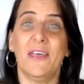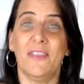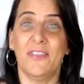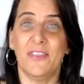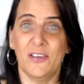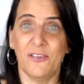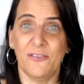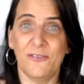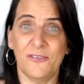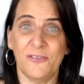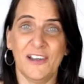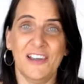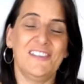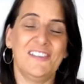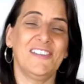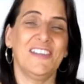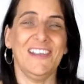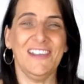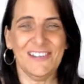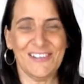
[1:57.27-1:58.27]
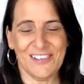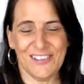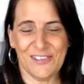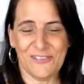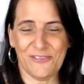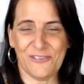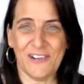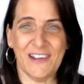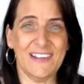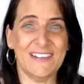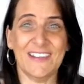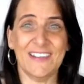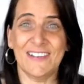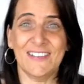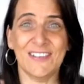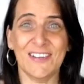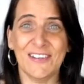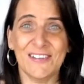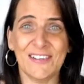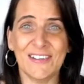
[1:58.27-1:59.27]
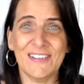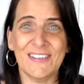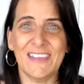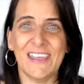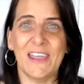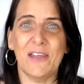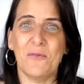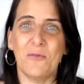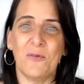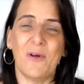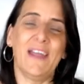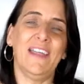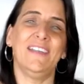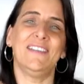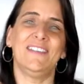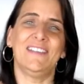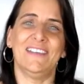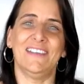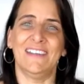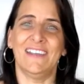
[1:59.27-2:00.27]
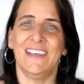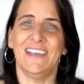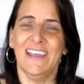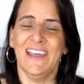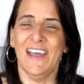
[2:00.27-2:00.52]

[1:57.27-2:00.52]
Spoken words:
the fridge into the freezer so it doesn't get wasted.